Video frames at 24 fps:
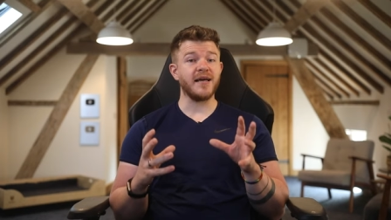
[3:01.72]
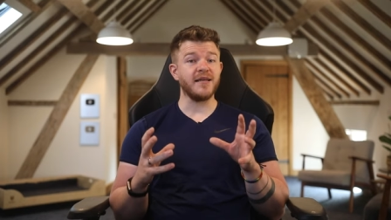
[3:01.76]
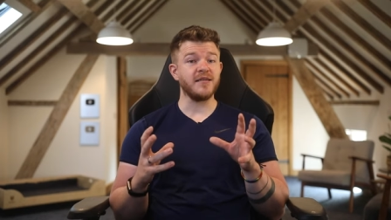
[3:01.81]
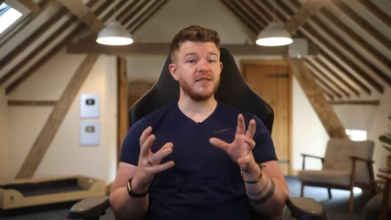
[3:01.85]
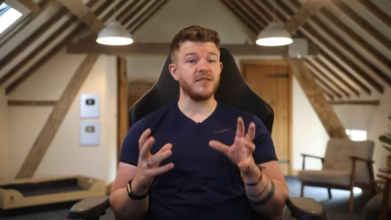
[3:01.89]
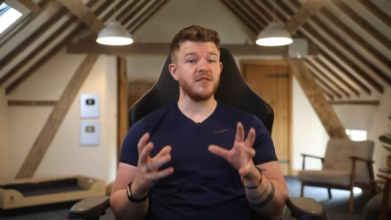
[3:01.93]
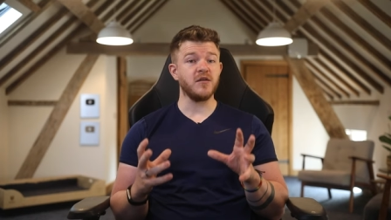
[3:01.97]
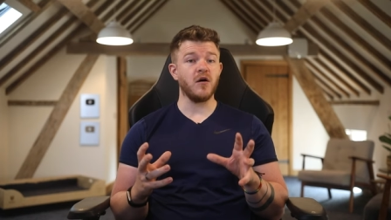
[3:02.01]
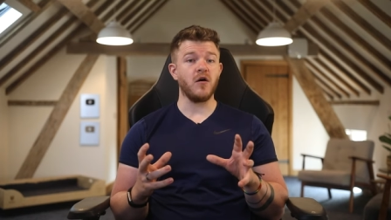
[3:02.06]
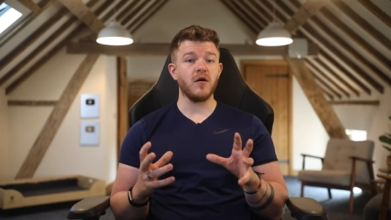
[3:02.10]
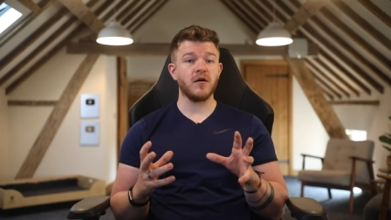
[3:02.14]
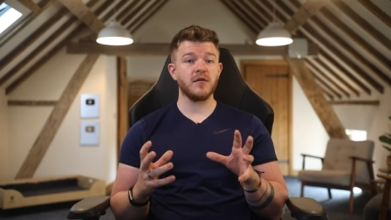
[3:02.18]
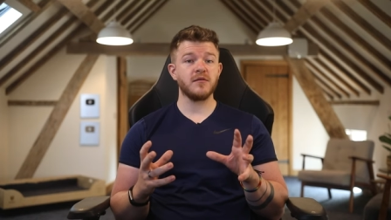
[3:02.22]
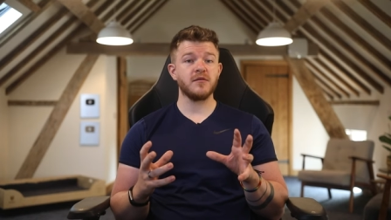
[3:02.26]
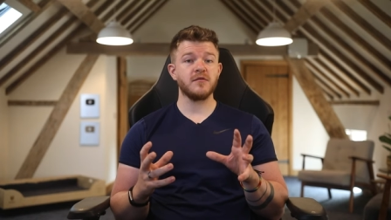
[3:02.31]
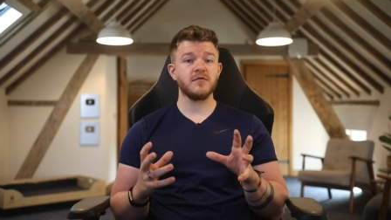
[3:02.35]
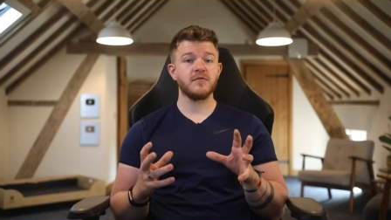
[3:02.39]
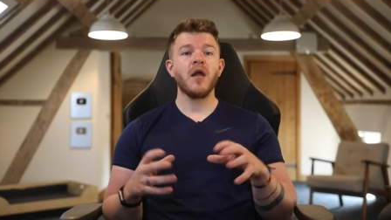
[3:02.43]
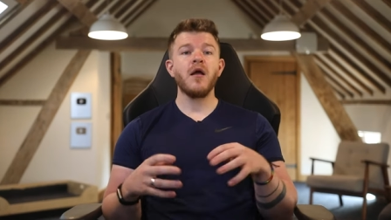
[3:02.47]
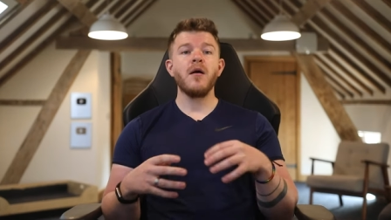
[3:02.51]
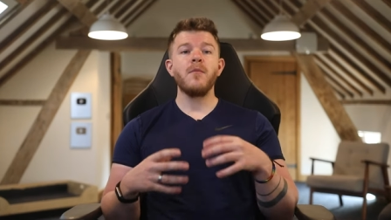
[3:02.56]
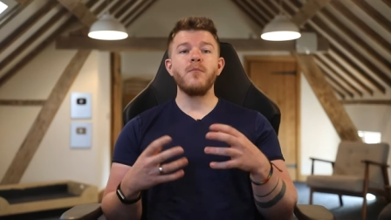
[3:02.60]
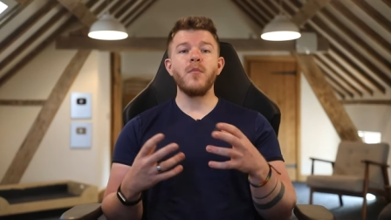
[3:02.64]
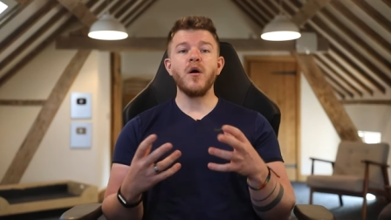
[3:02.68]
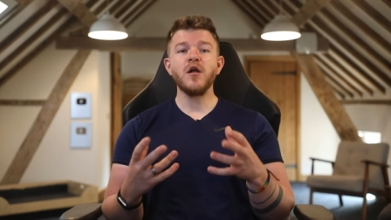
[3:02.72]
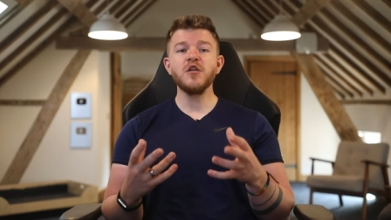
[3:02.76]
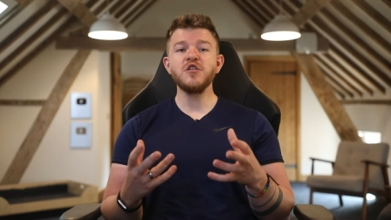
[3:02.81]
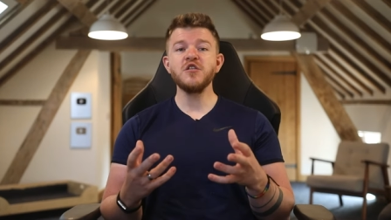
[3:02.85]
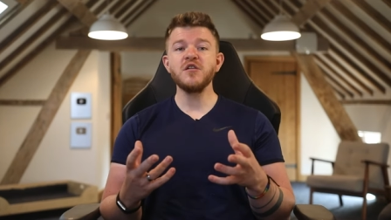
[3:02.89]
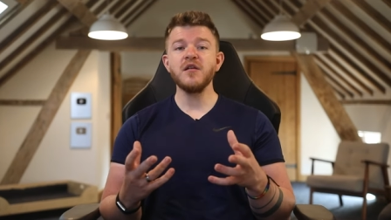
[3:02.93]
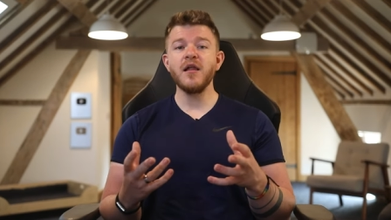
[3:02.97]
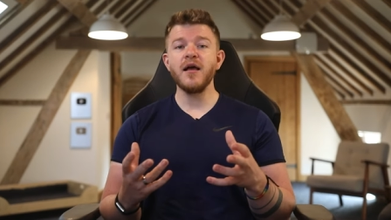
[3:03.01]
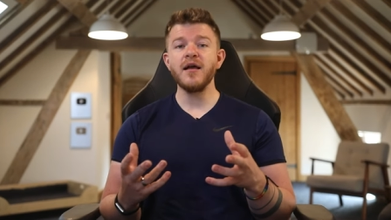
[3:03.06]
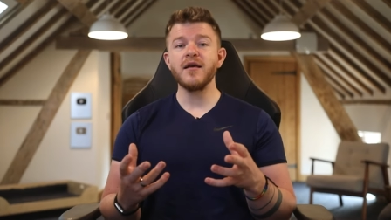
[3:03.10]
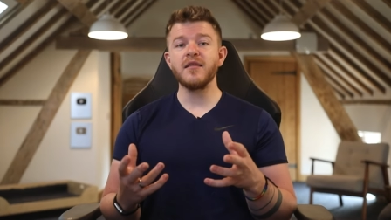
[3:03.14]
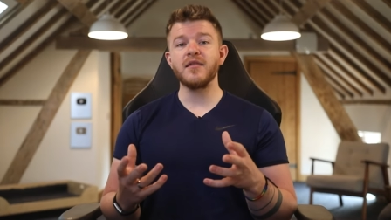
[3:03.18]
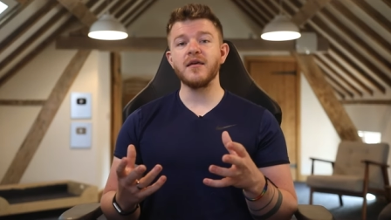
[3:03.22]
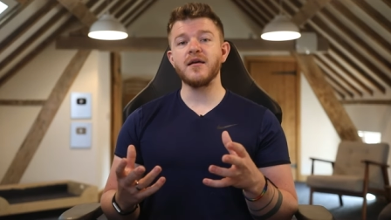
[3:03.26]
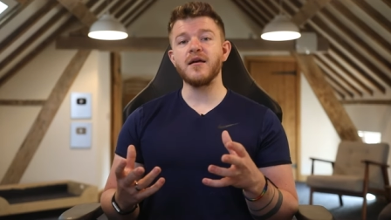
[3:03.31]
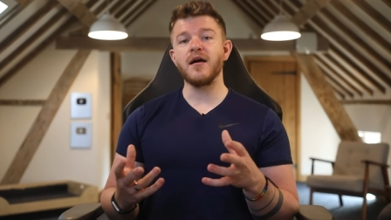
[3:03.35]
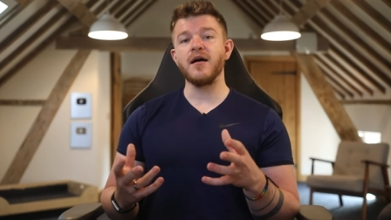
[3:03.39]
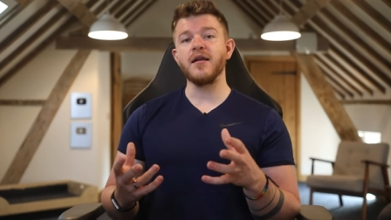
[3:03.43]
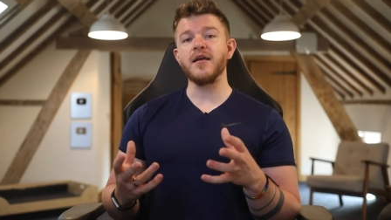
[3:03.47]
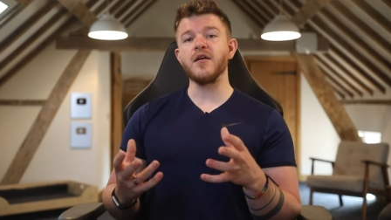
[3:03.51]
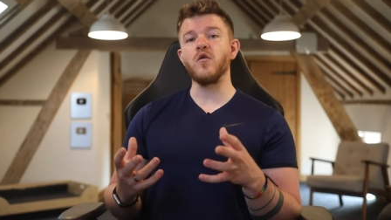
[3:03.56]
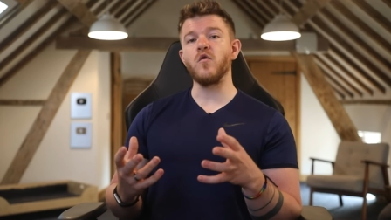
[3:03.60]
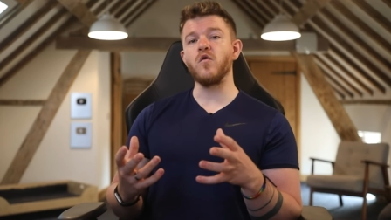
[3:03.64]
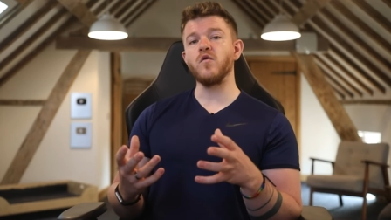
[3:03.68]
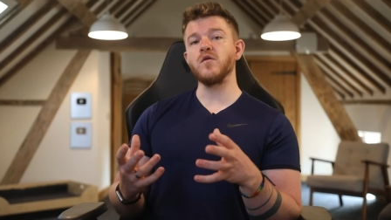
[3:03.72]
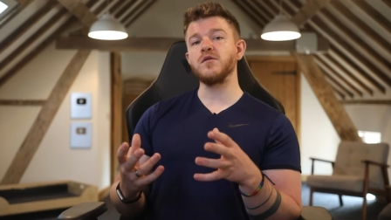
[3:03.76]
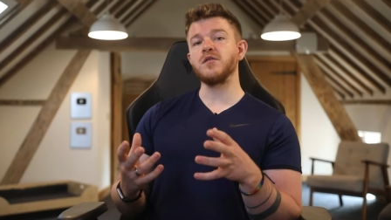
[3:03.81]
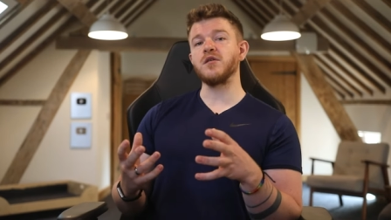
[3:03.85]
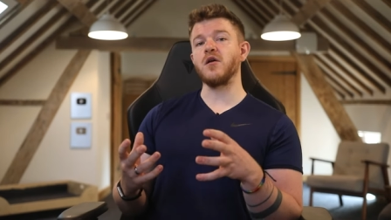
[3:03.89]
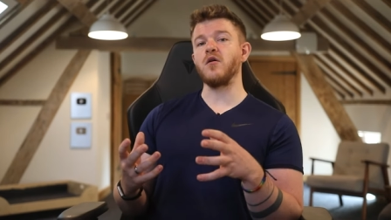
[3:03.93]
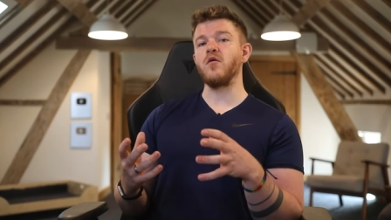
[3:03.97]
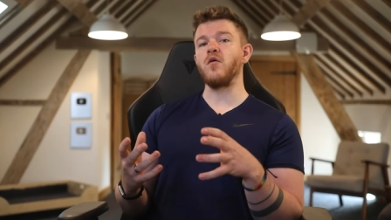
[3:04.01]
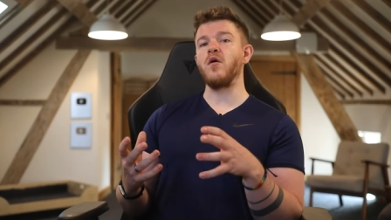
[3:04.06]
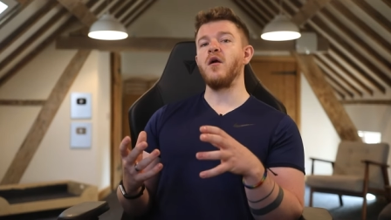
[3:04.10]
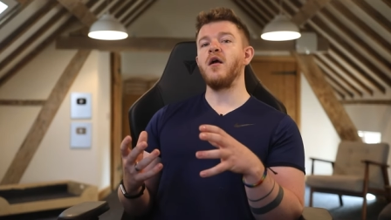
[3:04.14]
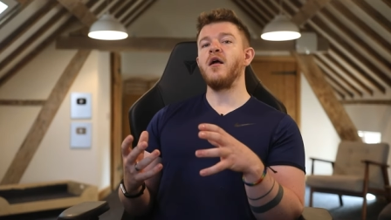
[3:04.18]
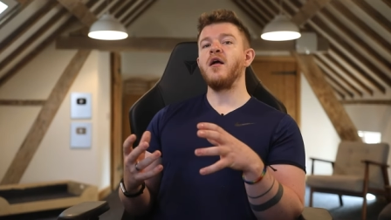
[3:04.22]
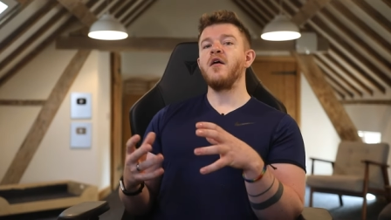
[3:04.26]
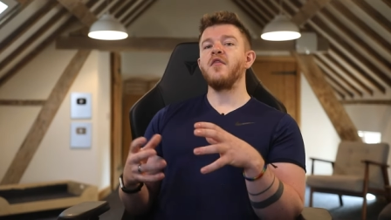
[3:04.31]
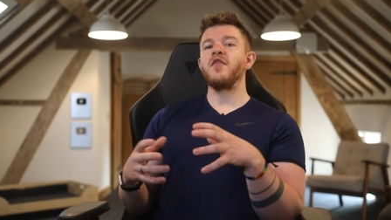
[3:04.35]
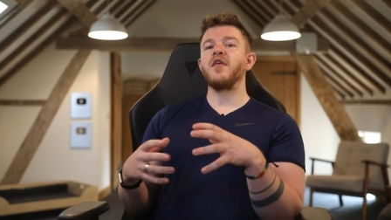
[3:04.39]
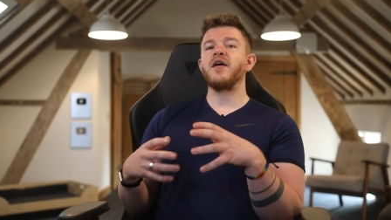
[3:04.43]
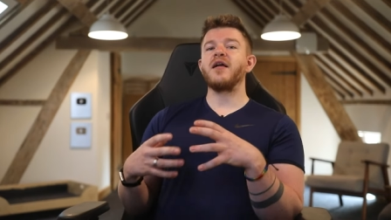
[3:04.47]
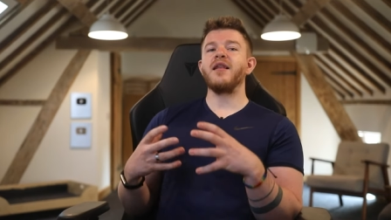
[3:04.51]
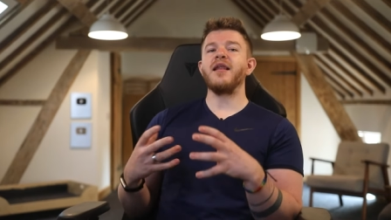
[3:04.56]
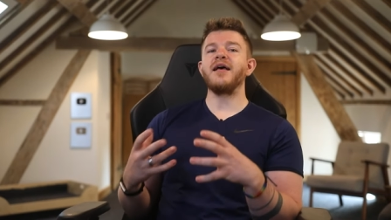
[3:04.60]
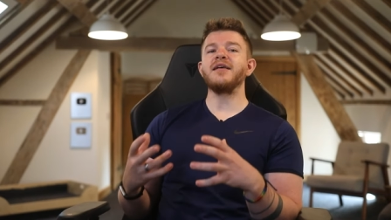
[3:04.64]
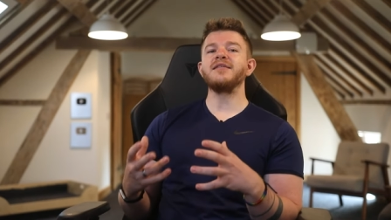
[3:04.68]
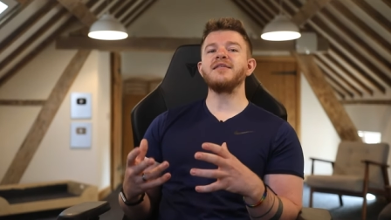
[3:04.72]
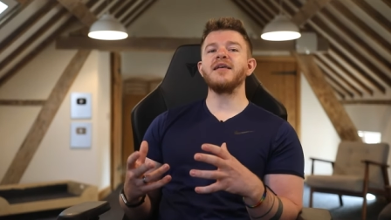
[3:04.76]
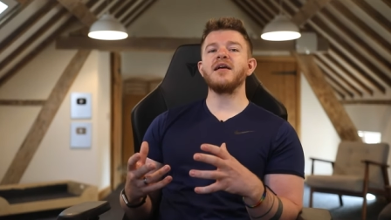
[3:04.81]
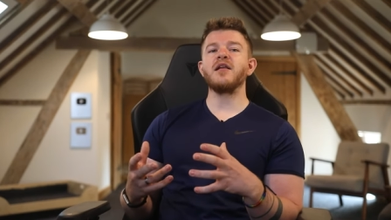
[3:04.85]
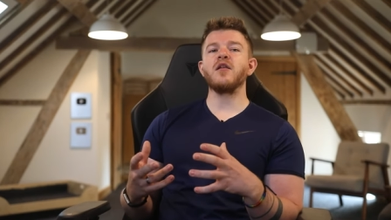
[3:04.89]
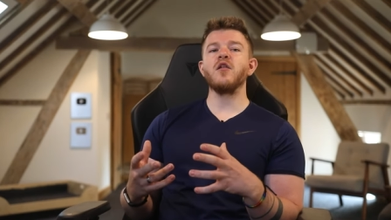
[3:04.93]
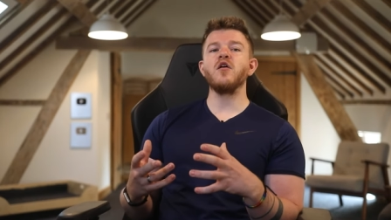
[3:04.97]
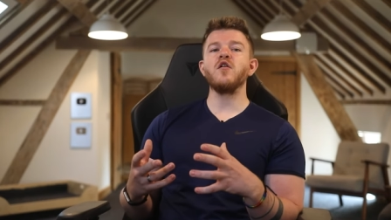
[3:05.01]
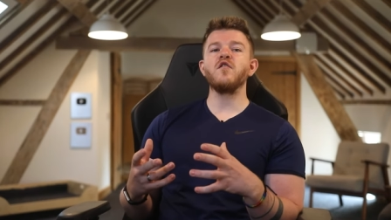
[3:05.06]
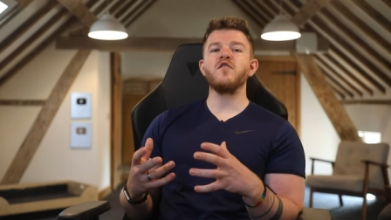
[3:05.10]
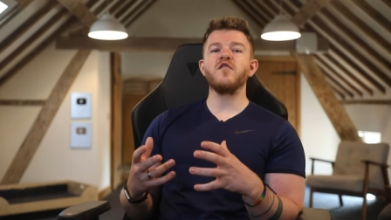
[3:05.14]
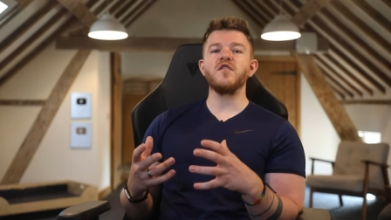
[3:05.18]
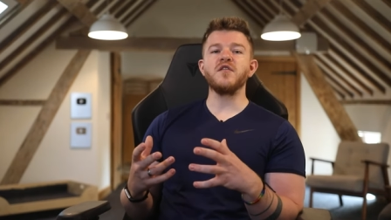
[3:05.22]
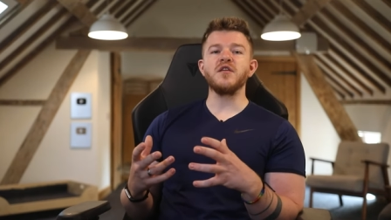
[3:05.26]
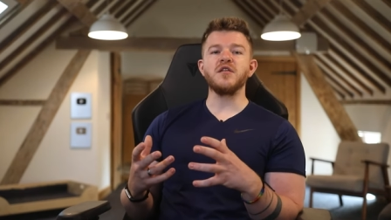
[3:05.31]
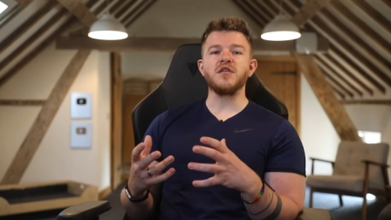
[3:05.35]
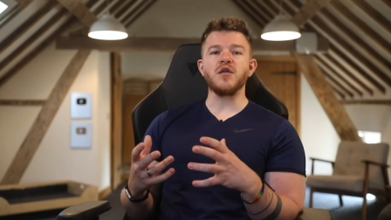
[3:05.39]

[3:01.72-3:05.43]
and docked. Much like the Cane Corso, the classic look for the